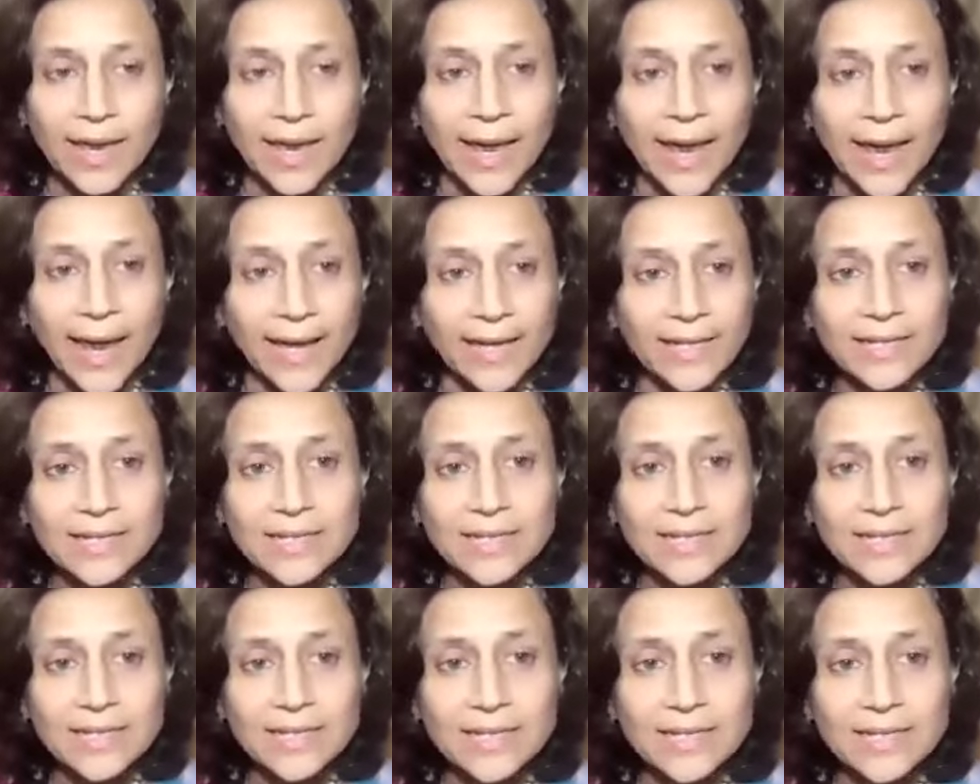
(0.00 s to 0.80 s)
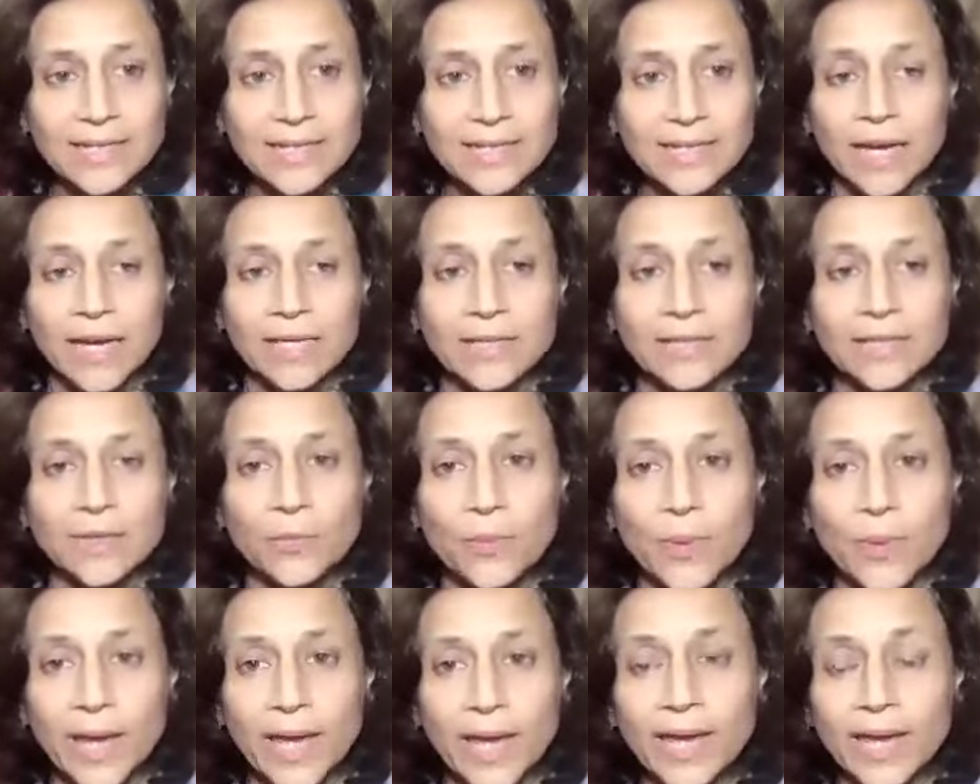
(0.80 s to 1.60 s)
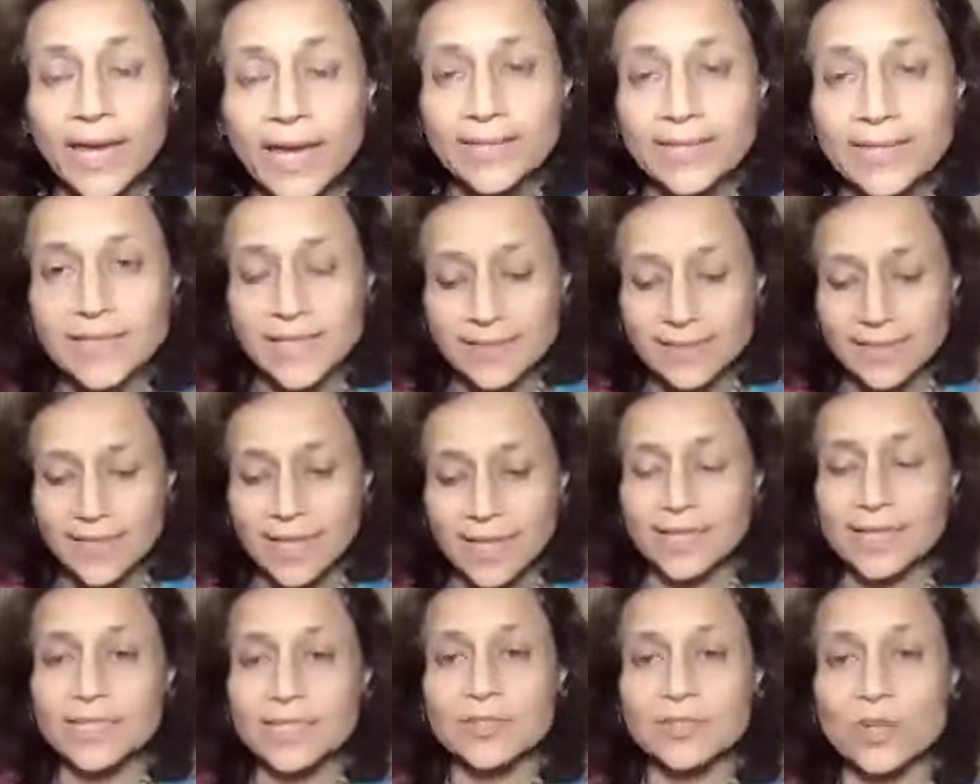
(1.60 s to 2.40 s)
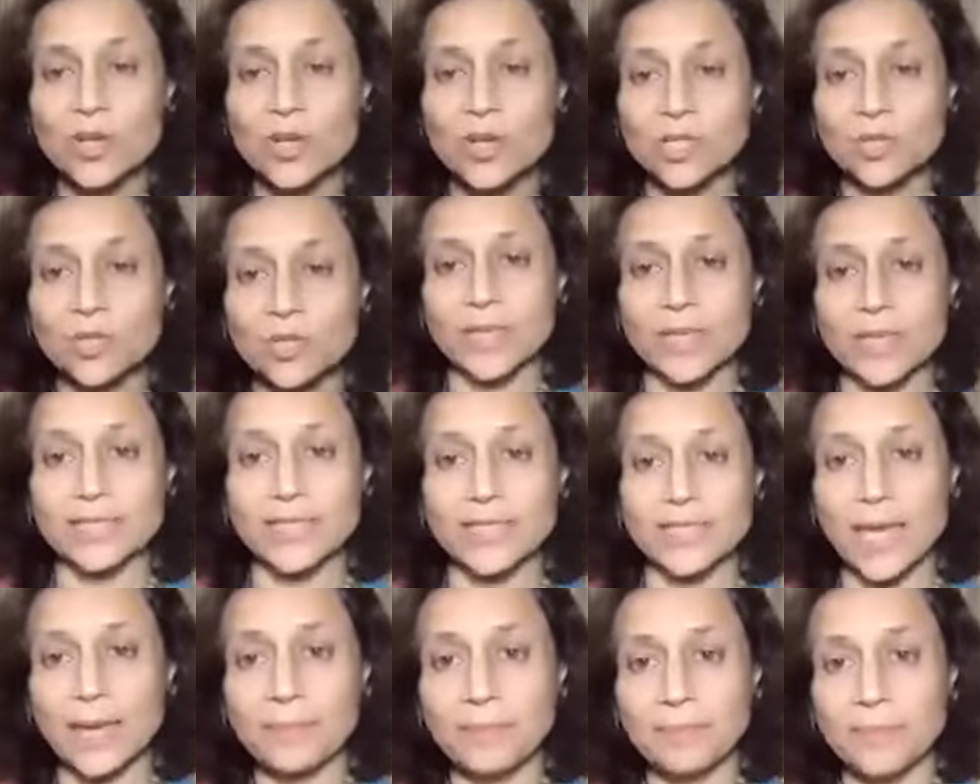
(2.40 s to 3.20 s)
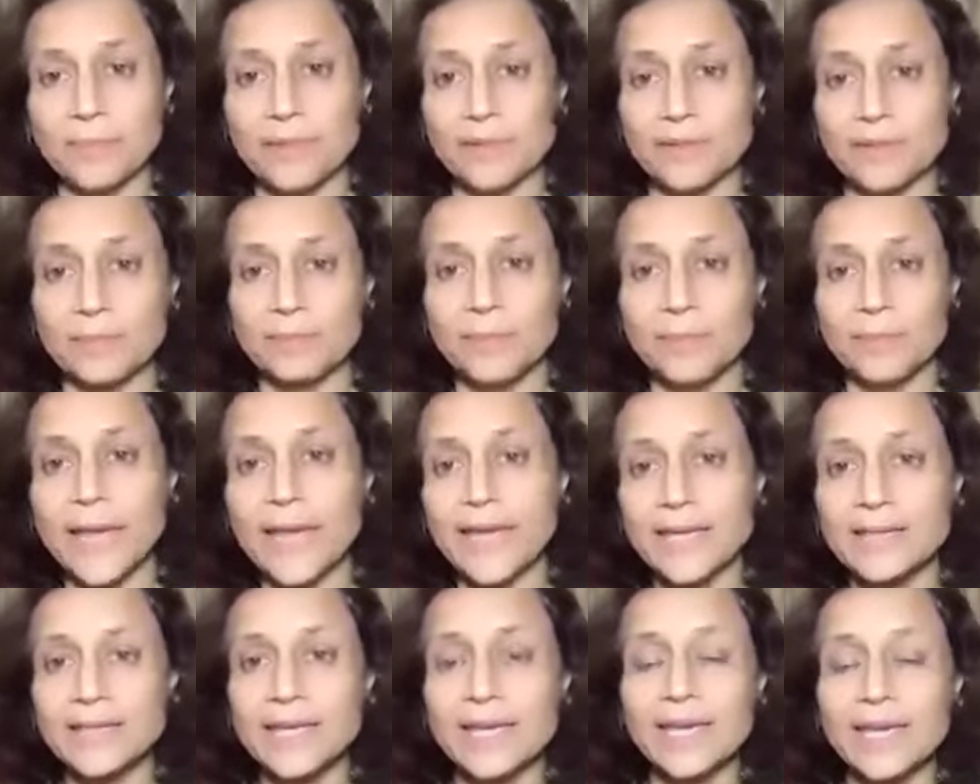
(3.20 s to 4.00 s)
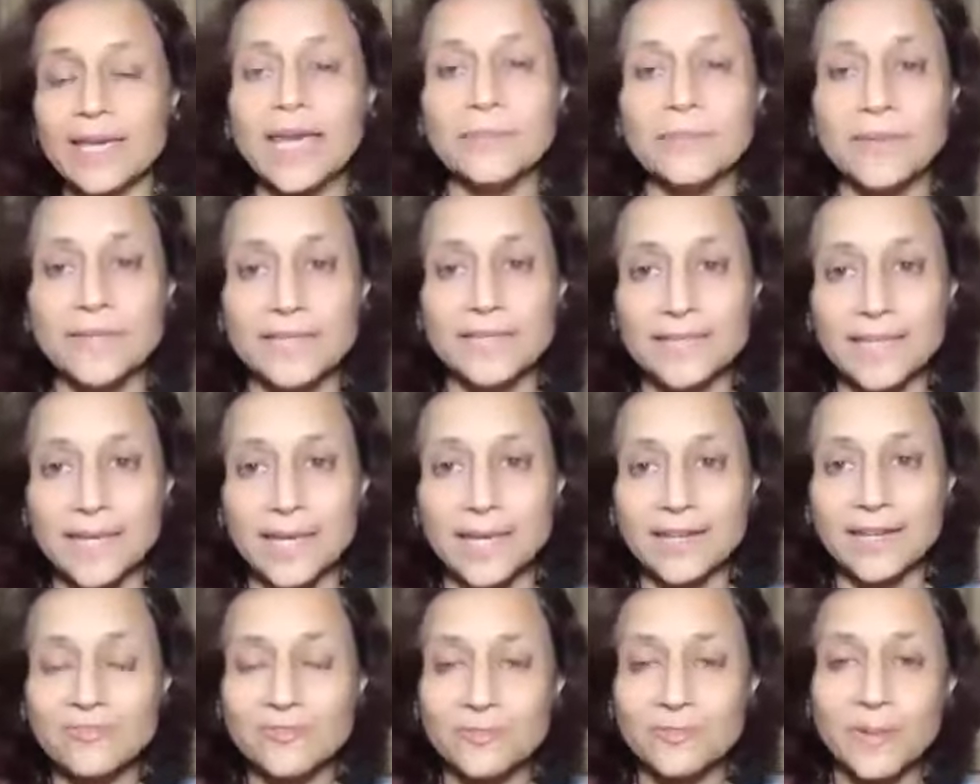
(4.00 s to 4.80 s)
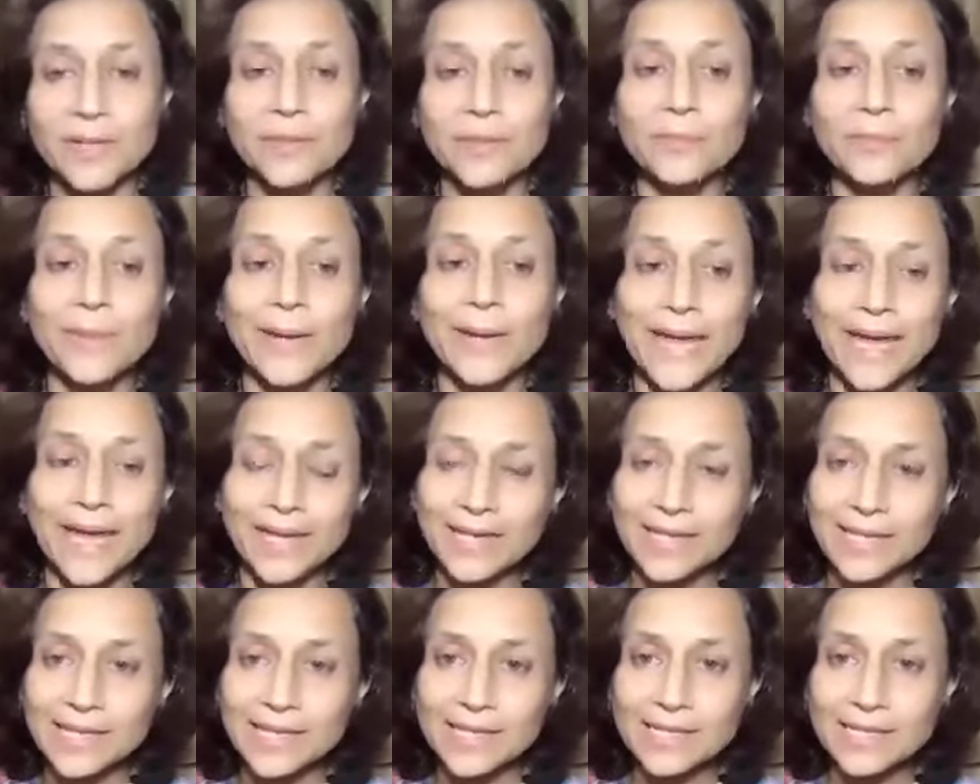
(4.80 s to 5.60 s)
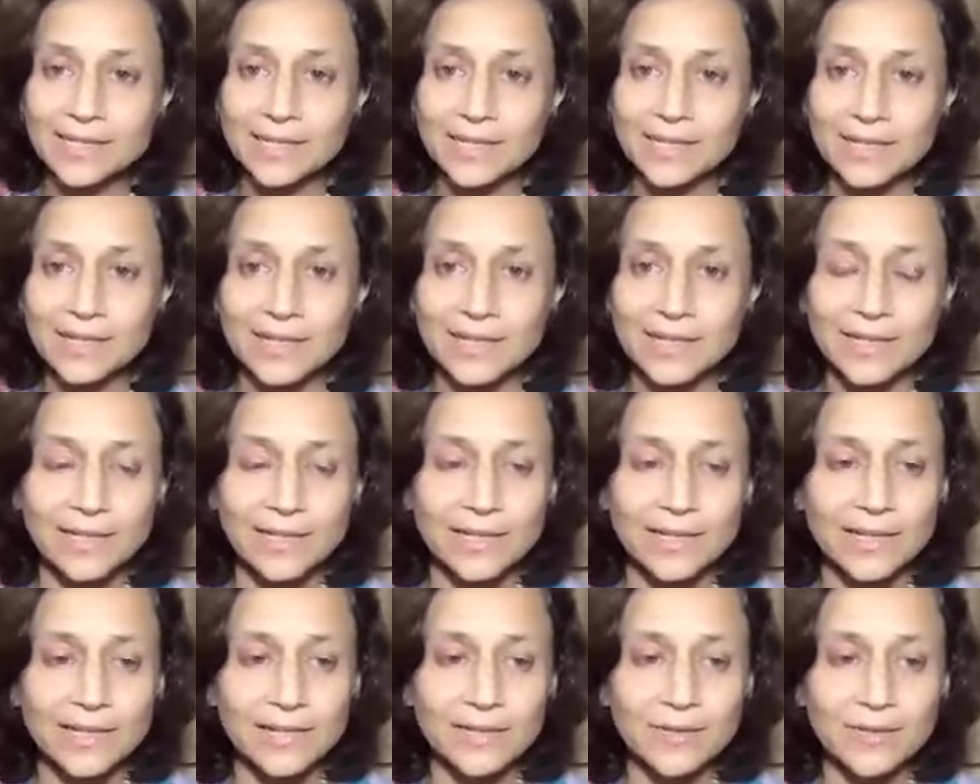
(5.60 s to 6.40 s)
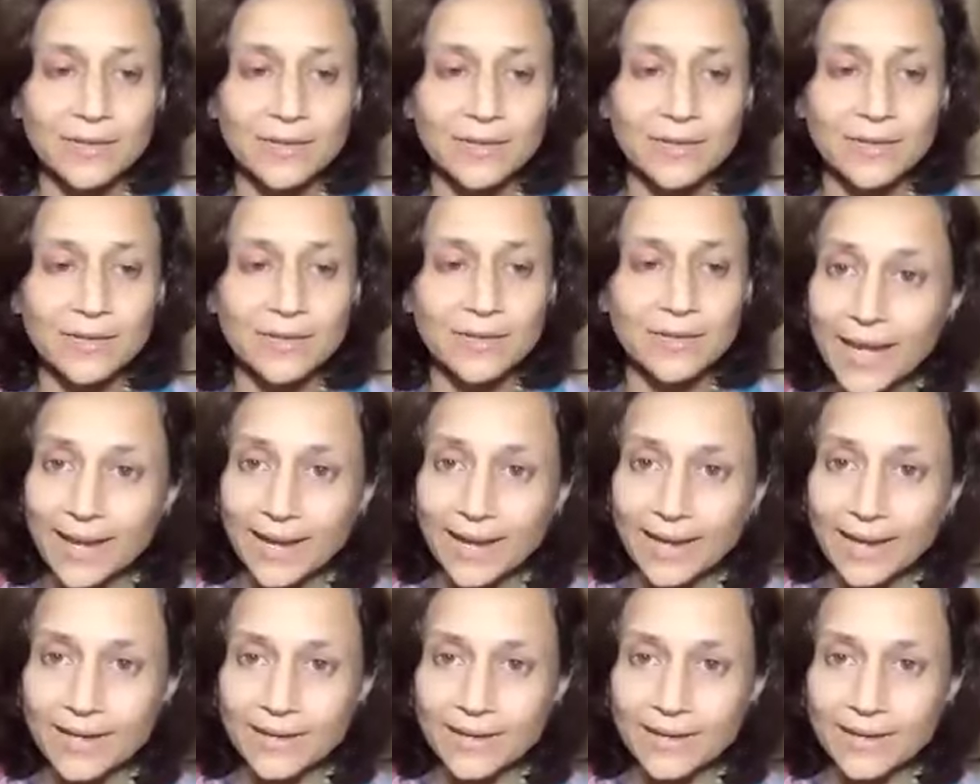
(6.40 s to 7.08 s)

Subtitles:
And the way, as I said, is not to escape playing the game itself, but playing it well,